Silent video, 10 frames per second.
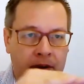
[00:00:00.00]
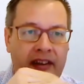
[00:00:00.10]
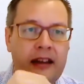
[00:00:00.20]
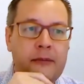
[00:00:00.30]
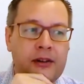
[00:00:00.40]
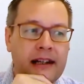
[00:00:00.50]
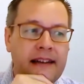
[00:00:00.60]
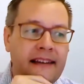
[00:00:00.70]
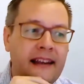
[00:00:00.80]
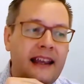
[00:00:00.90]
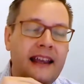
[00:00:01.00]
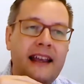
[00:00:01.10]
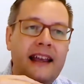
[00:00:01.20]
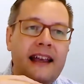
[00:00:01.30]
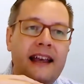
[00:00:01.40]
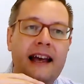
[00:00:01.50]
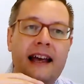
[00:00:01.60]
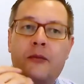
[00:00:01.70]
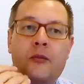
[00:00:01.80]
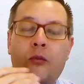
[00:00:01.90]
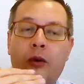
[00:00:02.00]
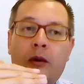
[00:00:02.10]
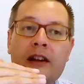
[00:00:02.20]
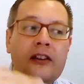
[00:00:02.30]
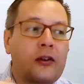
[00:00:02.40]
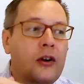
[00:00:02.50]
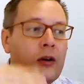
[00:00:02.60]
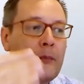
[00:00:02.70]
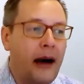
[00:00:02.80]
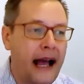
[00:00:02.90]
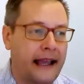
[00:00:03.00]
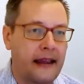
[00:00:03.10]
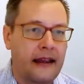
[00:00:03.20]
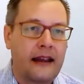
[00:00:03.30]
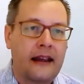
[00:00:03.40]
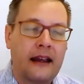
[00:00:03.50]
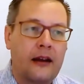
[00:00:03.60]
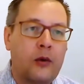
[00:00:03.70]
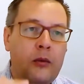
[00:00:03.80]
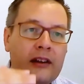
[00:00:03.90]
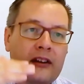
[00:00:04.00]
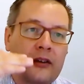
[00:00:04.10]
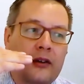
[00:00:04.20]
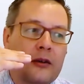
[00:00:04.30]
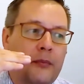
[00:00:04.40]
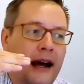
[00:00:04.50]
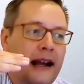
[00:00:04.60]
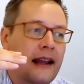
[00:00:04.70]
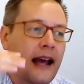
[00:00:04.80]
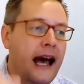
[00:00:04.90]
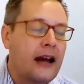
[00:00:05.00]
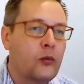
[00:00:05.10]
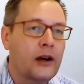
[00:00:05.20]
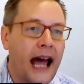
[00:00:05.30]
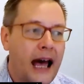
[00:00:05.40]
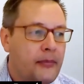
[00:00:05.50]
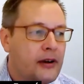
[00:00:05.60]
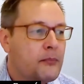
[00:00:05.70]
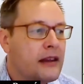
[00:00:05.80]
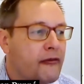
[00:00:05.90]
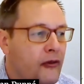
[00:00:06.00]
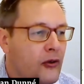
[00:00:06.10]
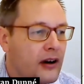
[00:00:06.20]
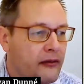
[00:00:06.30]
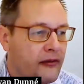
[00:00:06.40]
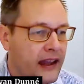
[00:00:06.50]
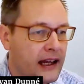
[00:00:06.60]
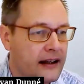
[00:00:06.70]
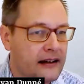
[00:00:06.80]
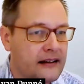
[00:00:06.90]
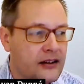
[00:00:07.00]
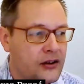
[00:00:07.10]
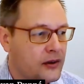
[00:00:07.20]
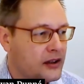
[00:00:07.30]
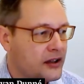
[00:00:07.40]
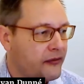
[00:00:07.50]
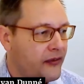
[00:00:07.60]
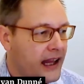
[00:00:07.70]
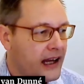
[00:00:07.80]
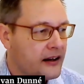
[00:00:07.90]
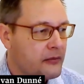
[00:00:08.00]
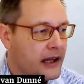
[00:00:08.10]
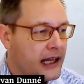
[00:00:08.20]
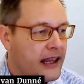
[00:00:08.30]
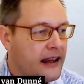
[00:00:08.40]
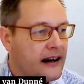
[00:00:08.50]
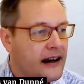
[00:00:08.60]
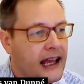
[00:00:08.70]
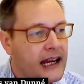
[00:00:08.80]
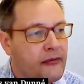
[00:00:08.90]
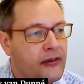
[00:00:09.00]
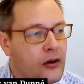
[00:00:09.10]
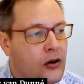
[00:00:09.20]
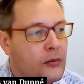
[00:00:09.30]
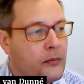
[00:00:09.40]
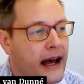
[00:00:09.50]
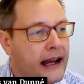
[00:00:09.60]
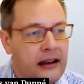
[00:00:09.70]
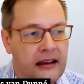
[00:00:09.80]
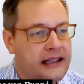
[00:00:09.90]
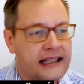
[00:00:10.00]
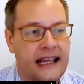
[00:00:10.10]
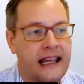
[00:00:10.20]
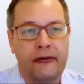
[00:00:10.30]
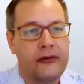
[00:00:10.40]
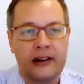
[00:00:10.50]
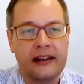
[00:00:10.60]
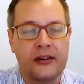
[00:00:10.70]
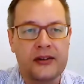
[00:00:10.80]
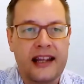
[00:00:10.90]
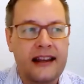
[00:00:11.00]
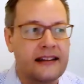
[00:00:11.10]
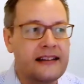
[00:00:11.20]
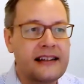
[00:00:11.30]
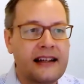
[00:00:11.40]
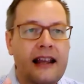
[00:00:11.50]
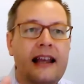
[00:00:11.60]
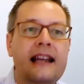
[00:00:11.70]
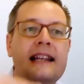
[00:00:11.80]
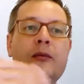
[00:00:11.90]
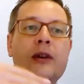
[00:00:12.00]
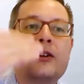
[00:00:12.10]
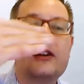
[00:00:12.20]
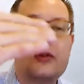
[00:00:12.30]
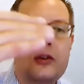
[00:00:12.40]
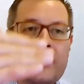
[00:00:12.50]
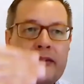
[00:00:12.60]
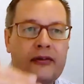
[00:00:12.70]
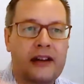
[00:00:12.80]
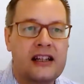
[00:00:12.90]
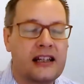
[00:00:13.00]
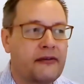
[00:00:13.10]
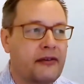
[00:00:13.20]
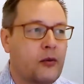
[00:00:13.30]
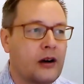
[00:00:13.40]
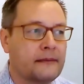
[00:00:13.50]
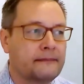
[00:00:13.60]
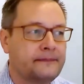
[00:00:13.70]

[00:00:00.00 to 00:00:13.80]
time unit, we wanted to look back. We wanted to look back at what happened before a failure. So there's a failure right here. And if we go back, say, 42 seconds, then we need to do that for each and every one.